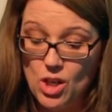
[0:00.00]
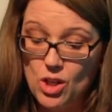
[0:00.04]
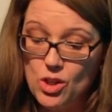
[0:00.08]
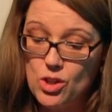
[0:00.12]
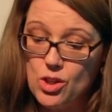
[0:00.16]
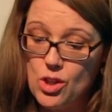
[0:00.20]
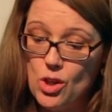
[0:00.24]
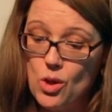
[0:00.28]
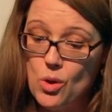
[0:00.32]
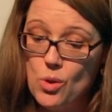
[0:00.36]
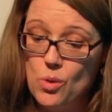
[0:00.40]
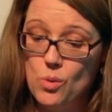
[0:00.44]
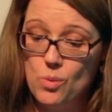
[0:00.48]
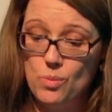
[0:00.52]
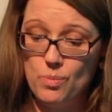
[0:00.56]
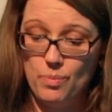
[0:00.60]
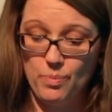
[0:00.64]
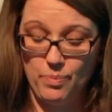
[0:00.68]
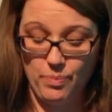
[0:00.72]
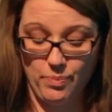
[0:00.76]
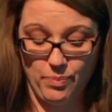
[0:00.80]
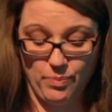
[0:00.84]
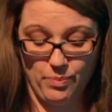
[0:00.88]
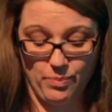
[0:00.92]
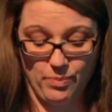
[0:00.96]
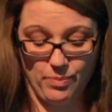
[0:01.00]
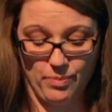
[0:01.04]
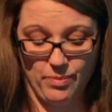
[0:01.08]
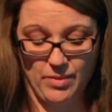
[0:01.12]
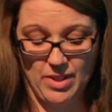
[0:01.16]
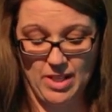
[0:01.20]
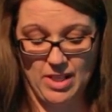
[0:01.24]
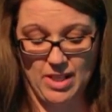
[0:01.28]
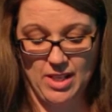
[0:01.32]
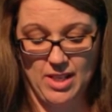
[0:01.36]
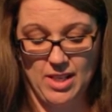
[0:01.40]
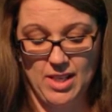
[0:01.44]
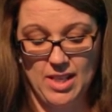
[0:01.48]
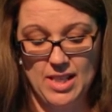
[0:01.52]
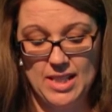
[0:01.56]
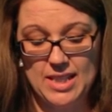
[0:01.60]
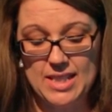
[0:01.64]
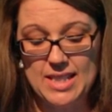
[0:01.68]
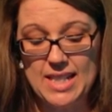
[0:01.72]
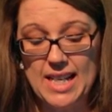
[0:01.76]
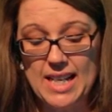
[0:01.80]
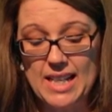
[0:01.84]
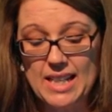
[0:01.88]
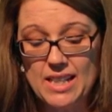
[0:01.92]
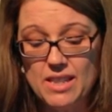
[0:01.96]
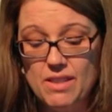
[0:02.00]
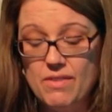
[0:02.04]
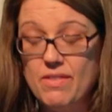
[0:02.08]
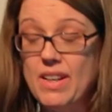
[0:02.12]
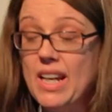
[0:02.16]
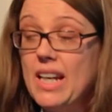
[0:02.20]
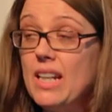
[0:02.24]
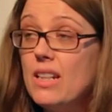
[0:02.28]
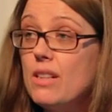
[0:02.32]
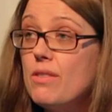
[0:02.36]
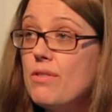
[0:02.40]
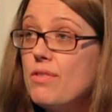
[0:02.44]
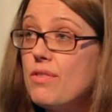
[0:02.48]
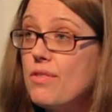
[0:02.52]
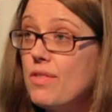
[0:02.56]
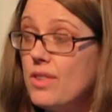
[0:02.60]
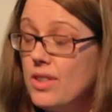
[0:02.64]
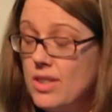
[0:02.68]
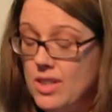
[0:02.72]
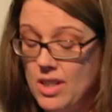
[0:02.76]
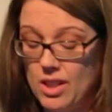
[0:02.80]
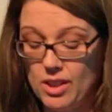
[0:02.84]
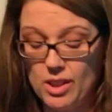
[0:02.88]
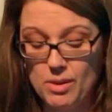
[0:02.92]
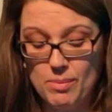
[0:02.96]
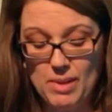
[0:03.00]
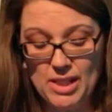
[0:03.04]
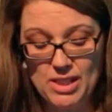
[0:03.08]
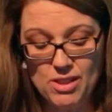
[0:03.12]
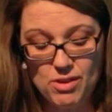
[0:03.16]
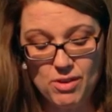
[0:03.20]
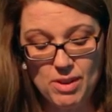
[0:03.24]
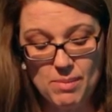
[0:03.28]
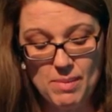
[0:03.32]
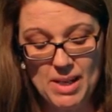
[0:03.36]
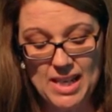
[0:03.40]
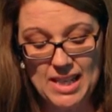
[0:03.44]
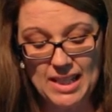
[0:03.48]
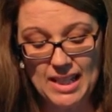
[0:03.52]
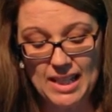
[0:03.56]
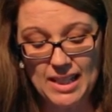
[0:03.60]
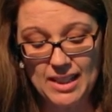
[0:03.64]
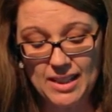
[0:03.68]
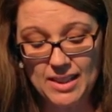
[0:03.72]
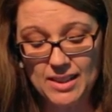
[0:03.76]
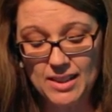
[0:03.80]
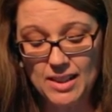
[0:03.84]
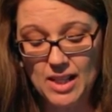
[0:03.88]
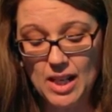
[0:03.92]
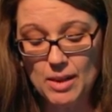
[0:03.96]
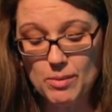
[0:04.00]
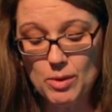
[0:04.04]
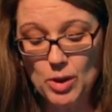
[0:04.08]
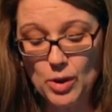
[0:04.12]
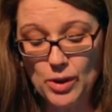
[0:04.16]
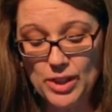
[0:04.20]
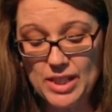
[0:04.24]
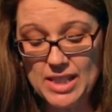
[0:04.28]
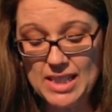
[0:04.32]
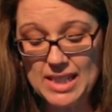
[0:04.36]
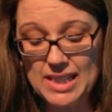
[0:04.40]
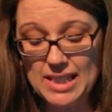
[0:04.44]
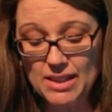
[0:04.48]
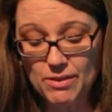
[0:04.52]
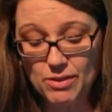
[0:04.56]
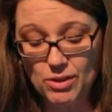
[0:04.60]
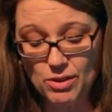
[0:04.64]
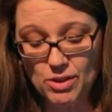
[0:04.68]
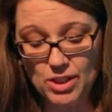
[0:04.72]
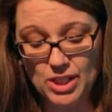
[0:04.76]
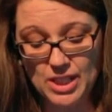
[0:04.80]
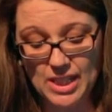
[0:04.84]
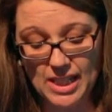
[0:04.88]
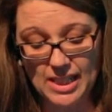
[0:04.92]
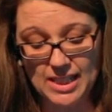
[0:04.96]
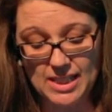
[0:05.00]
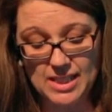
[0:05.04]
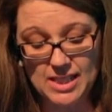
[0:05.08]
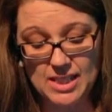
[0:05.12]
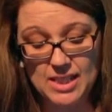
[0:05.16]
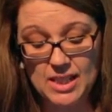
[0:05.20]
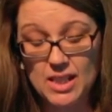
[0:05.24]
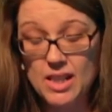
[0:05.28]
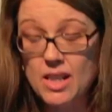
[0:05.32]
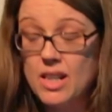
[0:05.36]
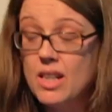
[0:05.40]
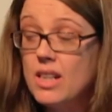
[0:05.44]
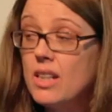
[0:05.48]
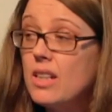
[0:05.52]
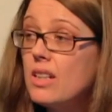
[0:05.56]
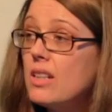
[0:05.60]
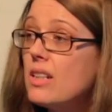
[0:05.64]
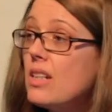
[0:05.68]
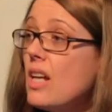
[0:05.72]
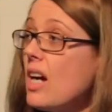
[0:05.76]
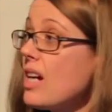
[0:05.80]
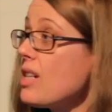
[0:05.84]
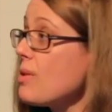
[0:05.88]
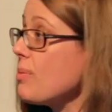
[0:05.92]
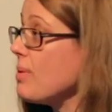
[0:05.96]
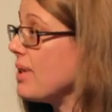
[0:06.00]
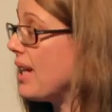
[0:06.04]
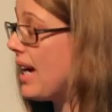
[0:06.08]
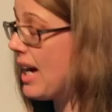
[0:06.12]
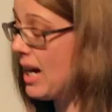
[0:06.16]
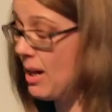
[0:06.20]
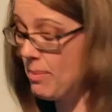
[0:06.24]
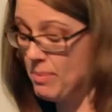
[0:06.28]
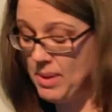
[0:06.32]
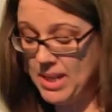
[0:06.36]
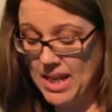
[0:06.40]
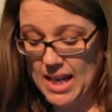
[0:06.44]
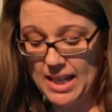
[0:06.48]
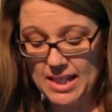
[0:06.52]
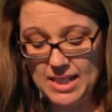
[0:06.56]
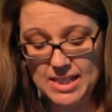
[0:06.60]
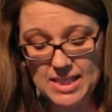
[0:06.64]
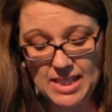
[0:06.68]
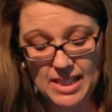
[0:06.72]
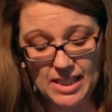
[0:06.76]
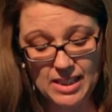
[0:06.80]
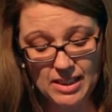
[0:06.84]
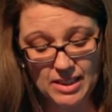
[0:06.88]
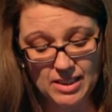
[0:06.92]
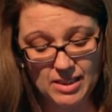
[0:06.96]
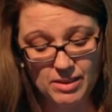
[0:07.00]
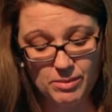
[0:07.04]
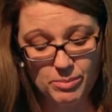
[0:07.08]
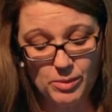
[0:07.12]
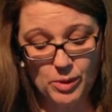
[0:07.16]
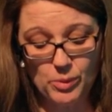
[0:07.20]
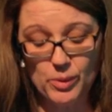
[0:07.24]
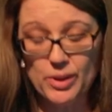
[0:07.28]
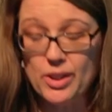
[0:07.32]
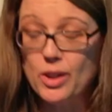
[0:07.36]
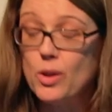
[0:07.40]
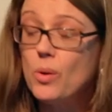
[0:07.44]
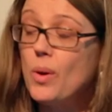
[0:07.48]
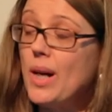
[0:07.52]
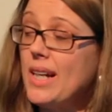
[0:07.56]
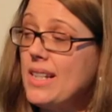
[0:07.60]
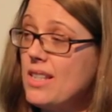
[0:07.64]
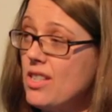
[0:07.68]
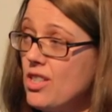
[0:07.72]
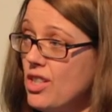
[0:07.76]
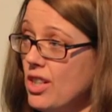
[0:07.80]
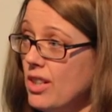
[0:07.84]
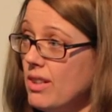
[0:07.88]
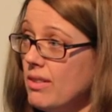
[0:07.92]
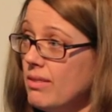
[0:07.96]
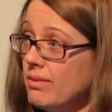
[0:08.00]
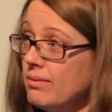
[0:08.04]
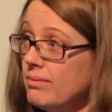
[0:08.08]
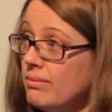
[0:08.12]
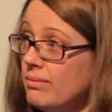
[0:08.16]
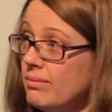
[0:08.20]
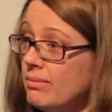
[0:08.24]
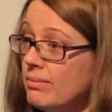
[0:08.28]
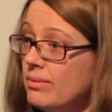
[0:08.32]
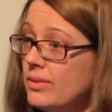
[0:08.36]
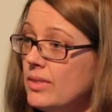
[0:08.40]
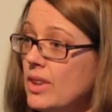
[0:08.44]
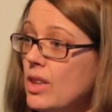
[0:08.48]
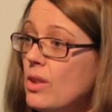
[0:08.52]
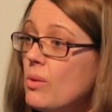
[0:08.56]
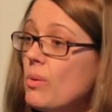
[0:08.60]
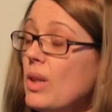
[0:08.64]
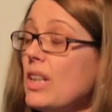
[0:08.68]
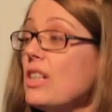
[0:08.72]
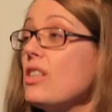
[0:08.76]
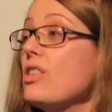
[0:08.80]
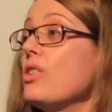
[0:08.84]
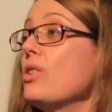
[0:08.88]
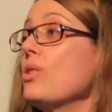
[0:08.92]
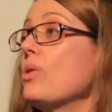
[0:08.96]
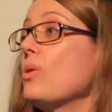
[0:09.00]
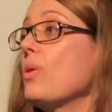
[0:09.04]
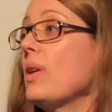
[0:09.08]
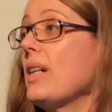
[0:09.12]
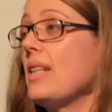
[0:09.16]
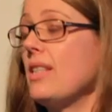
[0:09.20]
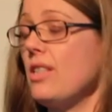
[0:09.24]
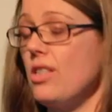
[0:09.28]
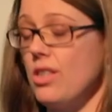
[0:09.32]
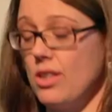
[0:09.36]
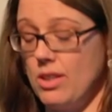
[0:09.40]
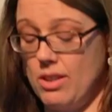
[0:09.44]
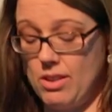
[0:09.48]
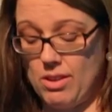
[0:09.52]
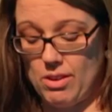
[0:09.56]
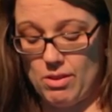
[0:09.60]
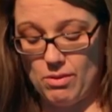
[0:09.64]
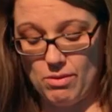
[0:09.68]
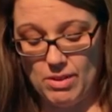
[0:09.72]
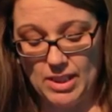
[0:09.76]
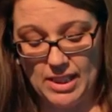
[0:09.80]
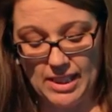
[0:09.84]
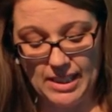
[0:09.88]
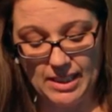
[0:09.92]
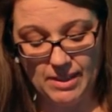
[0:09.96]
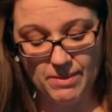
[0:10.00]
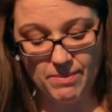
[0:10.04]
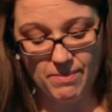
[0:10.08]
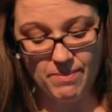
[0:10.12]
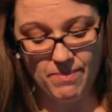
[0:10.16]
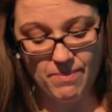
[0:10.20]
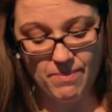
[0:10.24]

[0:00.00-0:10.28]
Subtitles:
So, staying in the vein of documentary making, I'm going to leave you tonight not with a happy ending, but with a question. Well, two questions, really.